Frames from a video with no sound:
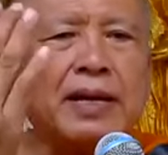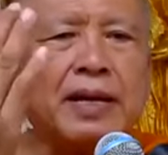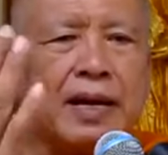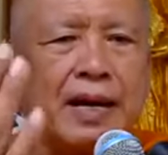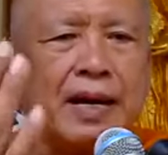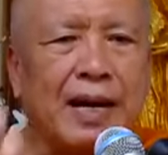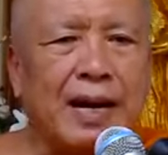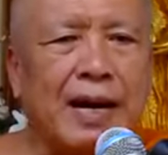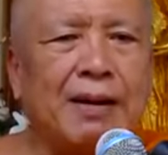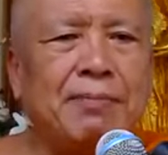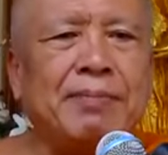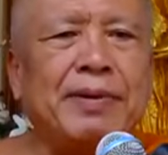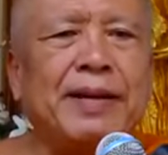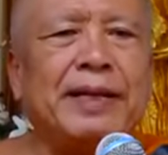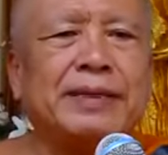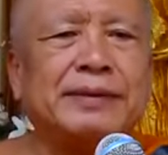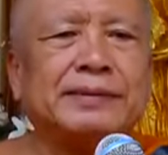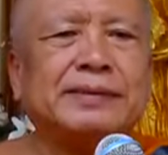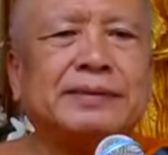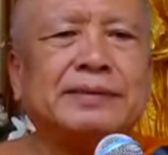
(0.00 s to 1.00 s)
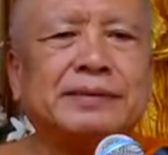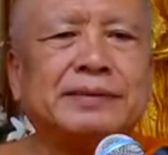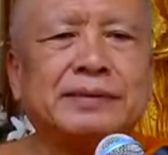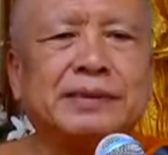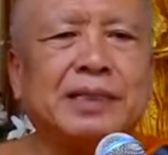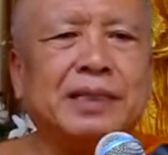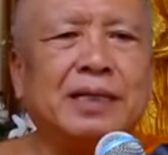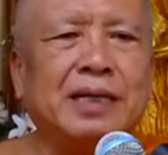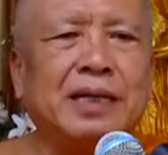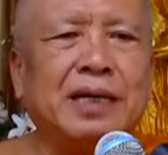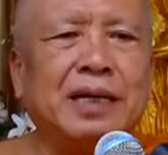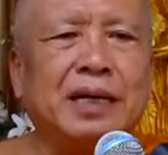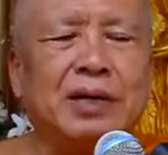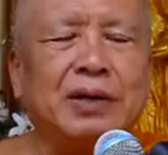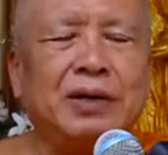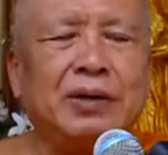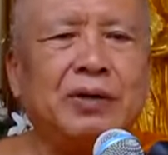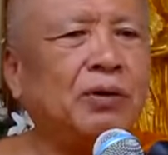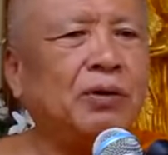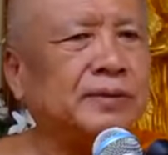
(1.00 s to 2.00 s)
calmness,
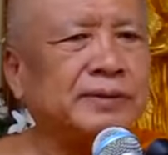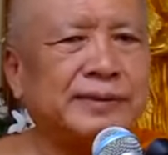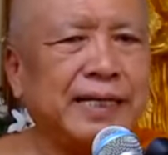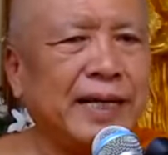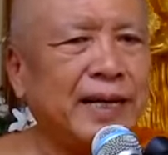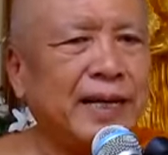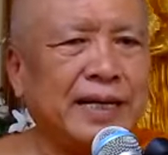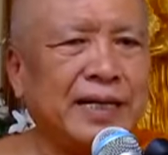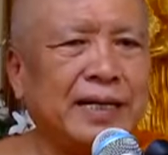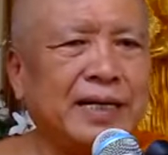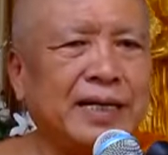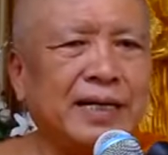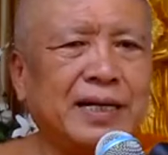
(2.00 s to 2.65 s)
no sense.